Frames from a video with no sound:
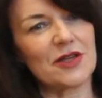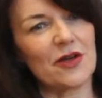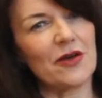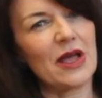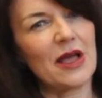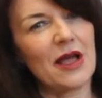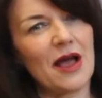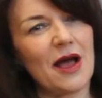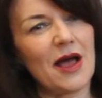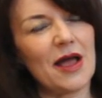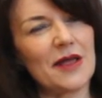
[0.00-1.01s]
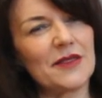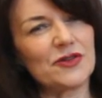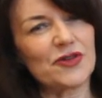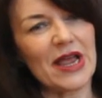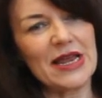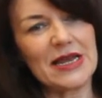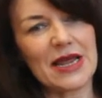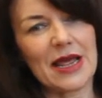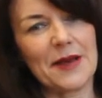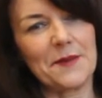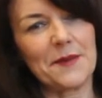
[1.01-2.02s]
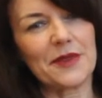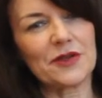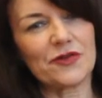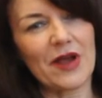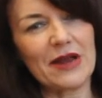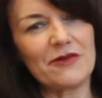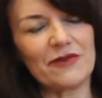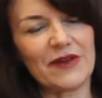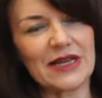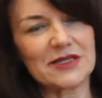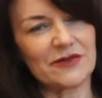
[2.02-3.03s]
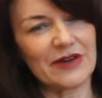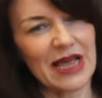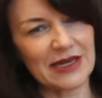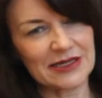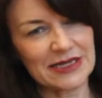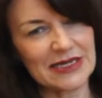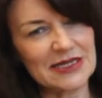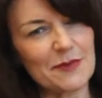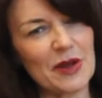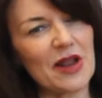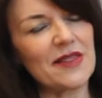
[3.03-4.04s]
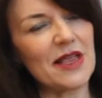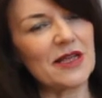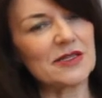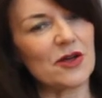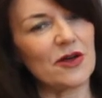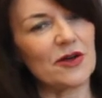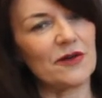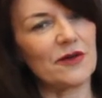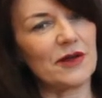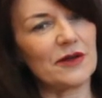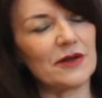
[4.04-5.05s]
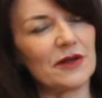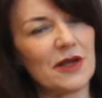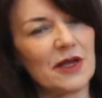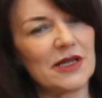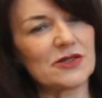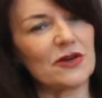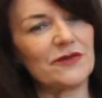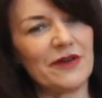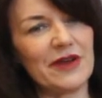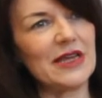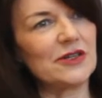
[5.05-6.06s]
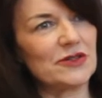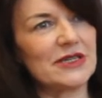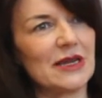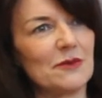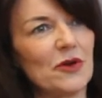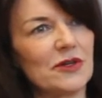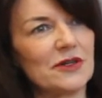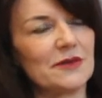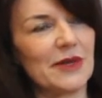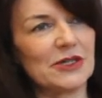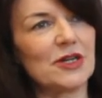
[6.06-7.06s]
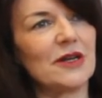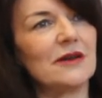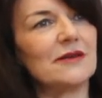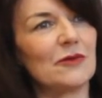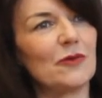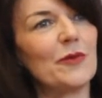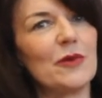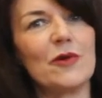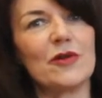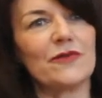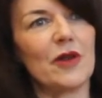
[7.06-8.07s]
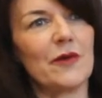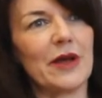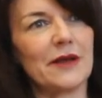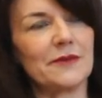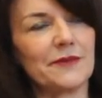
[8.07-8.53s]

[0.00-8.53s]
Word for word: So the trade, um, the trade reflects the realities, but I think it's got a, it's got a very interesting modern dimension that will be worth following.